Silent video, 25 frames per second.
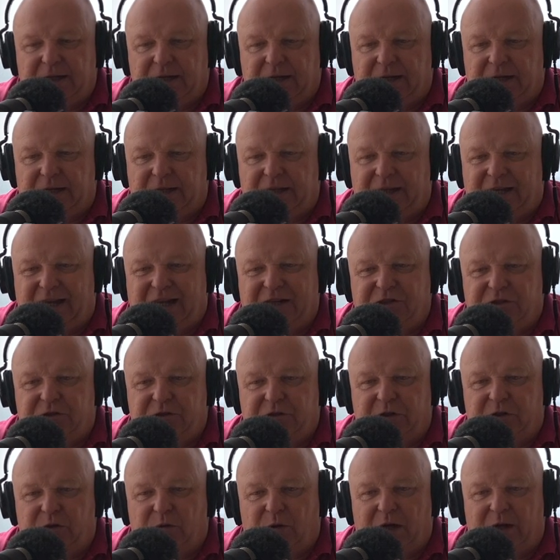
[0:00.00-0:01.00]
And the entry
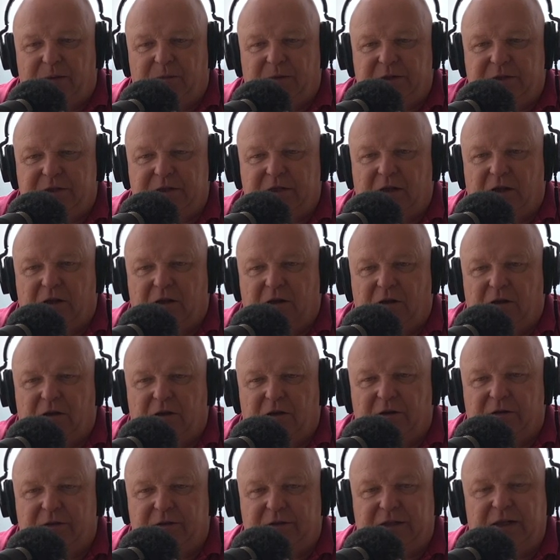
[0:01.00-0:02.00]
requirements
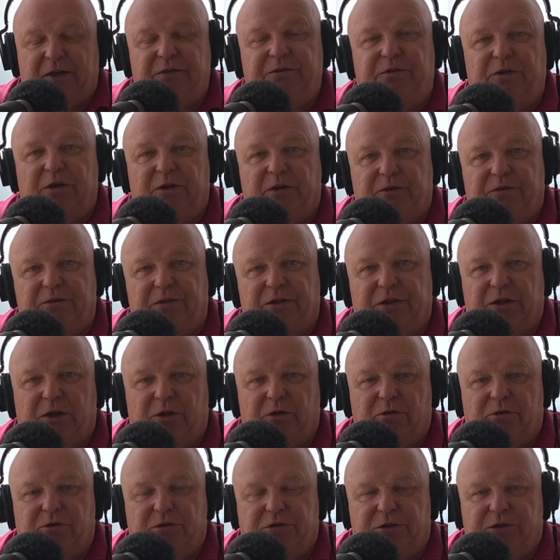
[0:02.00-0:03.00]
are different for
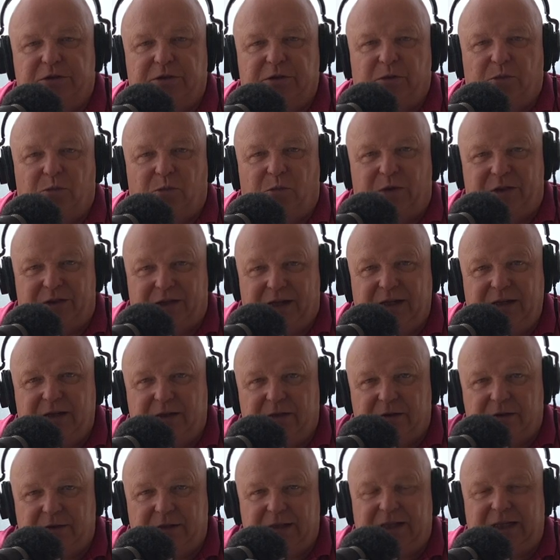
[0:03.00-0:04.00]
those
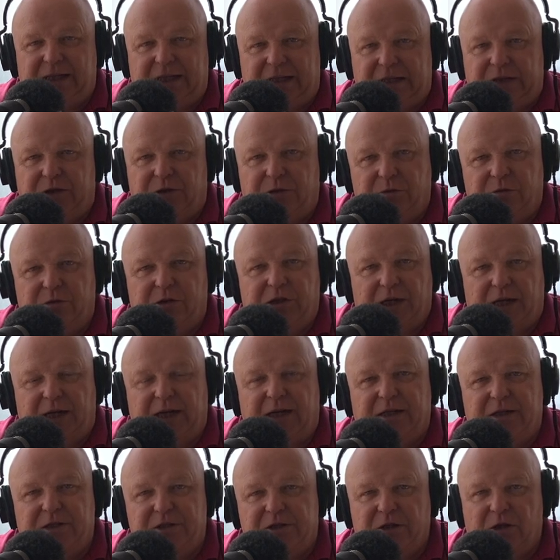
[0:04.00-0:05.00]
within the EU
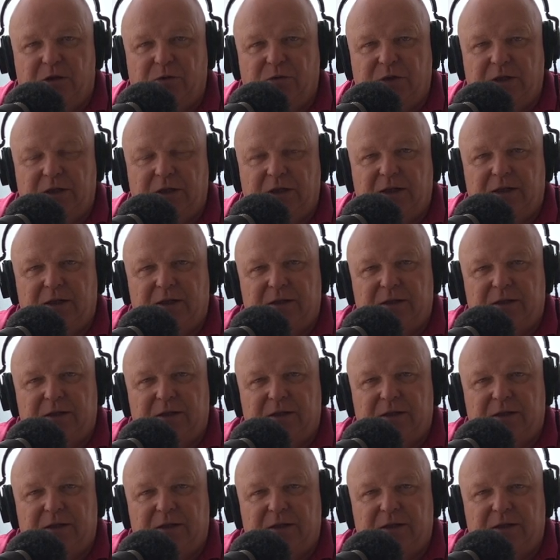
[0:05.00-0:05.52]
Schengen zone.